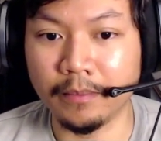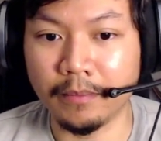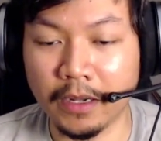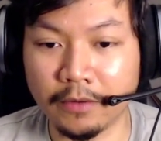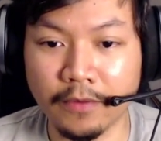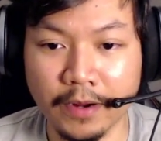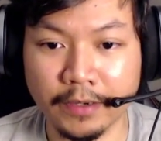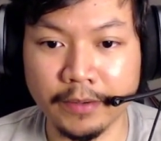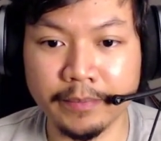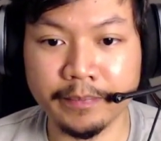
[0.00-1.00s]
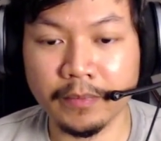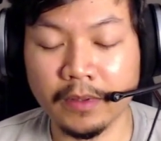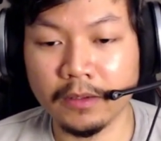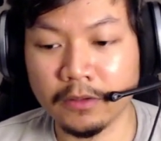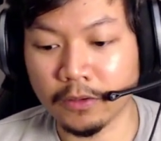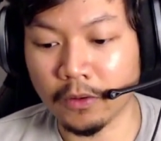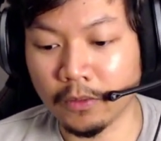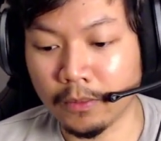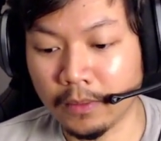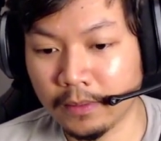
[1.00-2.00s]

modifier. So